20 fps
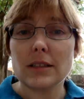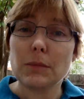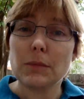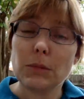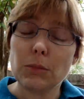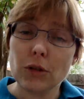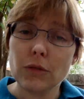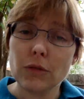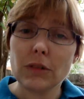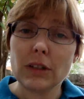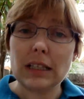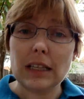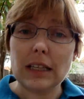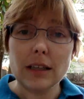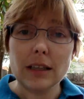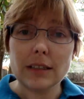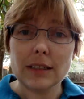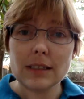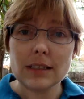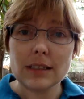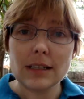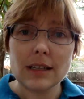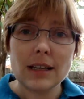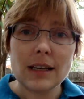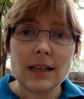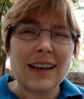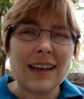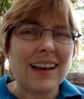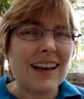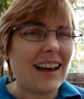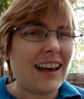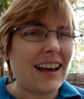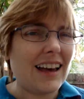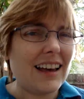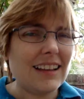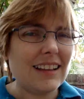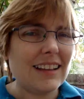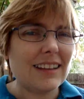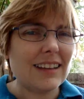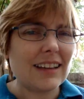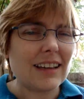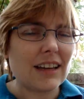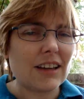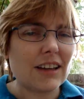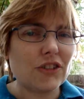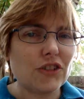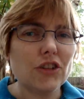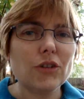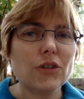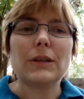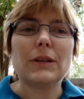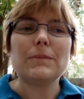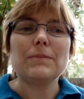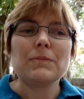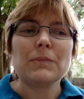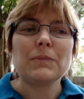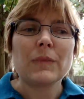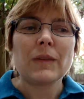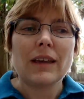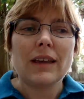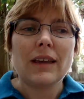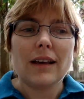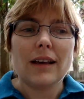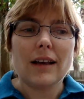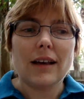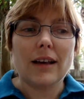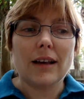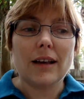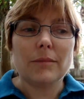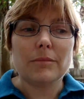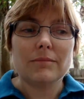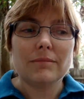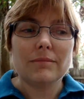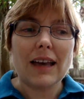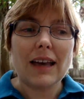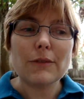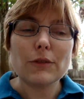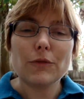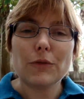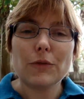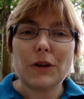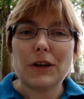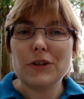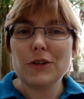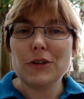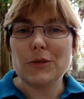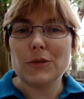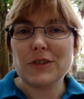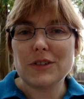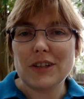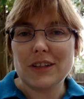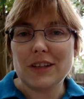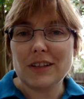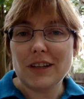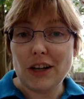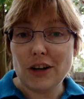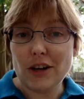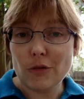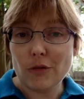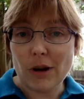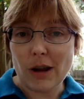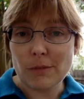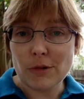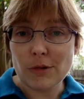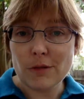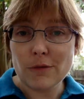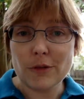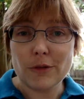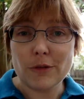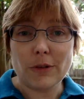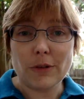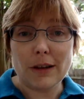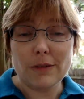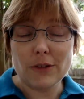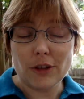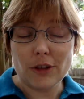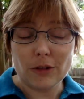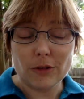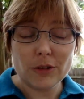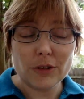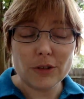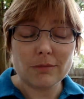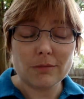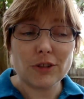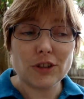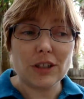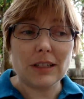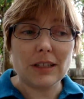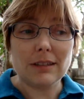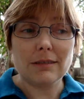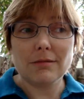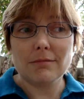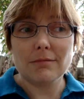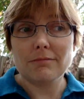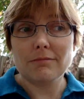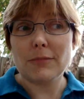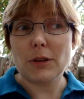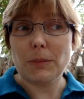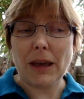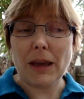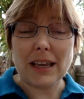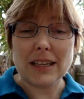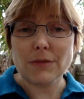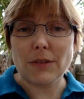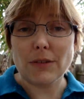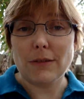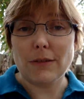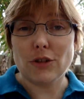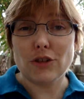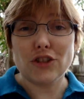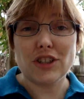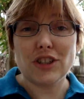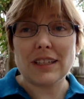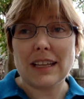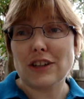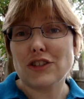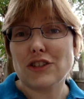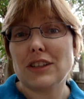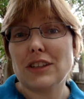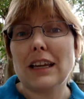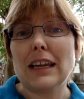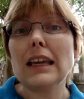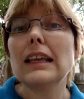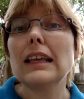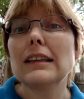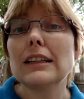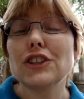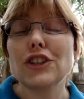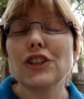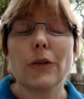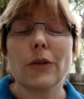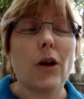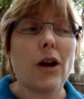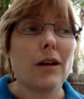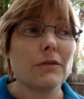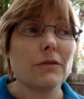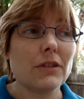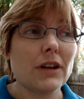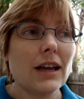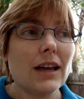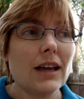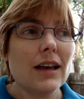to be perfectly honest, I didn't think I could do it. I have a friend who has done NaNoWriMo for 5 years. The past 5 years. She's actually taking this year off.